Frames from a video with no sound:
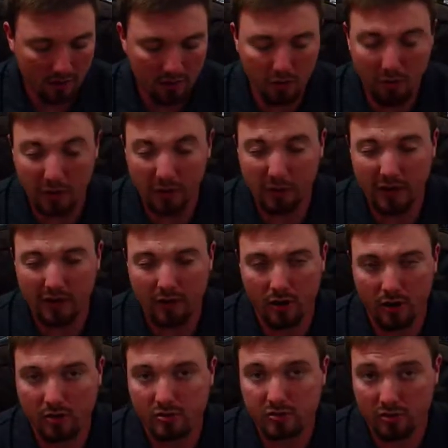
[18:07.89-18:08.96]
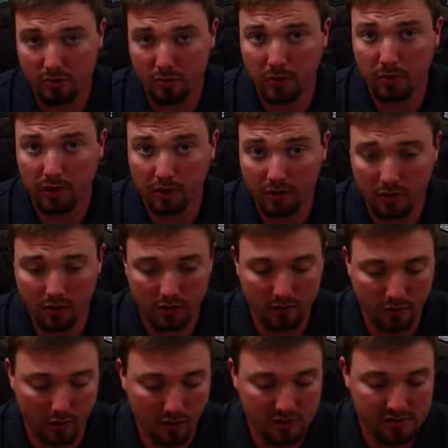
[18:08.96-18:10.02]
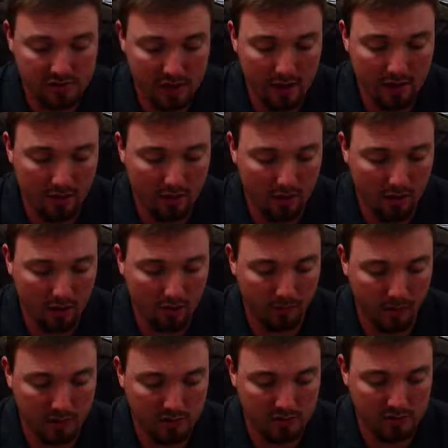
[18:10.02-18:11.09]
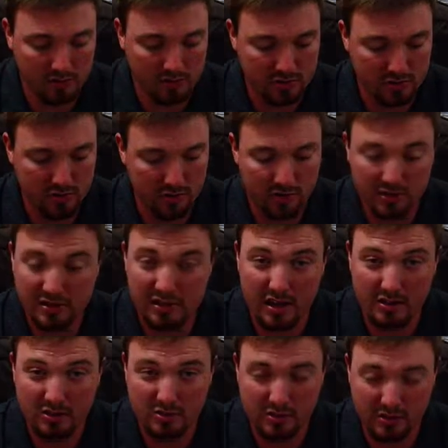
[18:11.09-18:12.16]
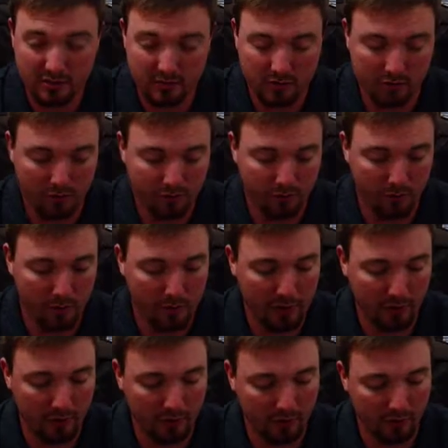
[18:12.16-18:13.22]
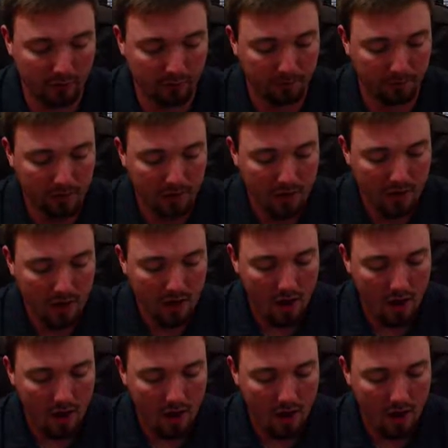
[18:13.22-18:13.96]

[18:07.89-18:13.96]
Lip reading: And Little Big Planet Karting is a pretty good, solid kart racer, and it's not too difficult for him to learn.